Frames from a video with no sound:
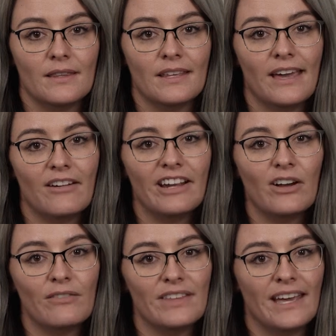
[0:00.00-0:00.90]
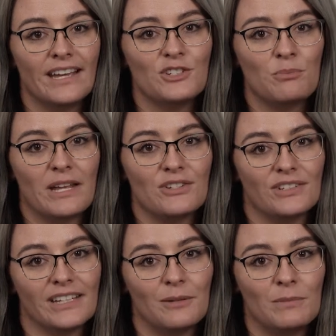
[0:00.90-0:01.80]
The area of the age
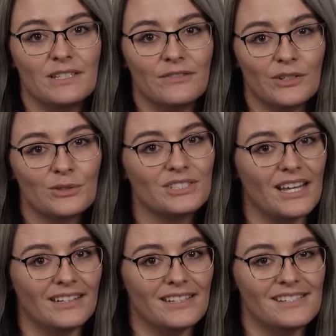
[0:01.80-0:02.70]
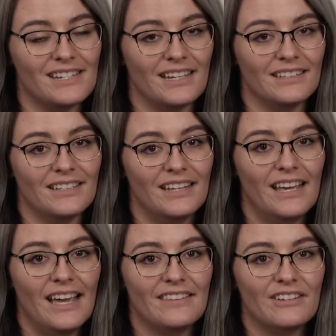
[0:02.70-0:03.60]
pension can be difficult to understand,
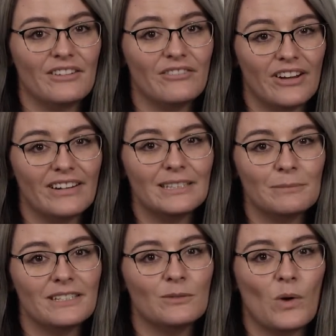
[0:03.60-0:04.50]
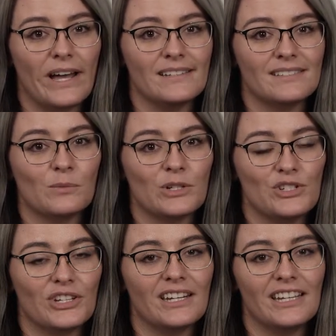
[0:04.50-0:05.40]
and there are very limited ways in
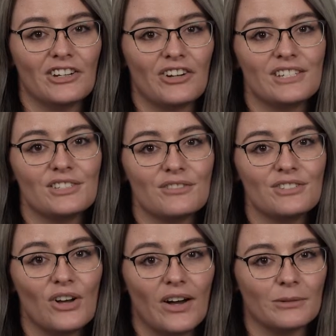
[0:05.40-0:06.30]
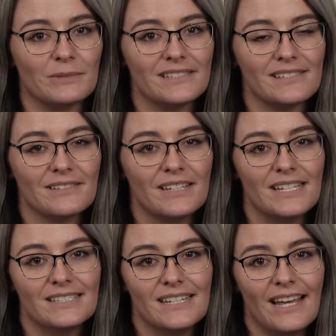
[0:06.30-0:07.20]
which you can increase your entitlements.
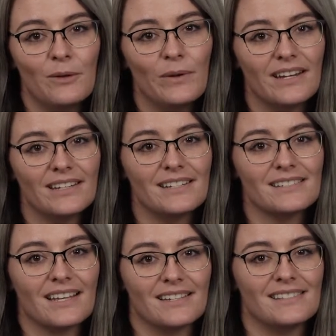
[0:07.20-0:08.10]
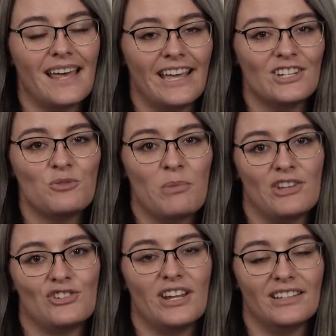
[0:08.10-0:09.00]
Today we're going to discuss the age
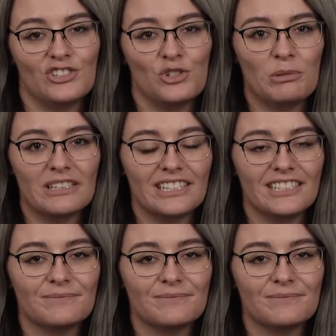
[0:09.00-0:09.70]
pension eligibility.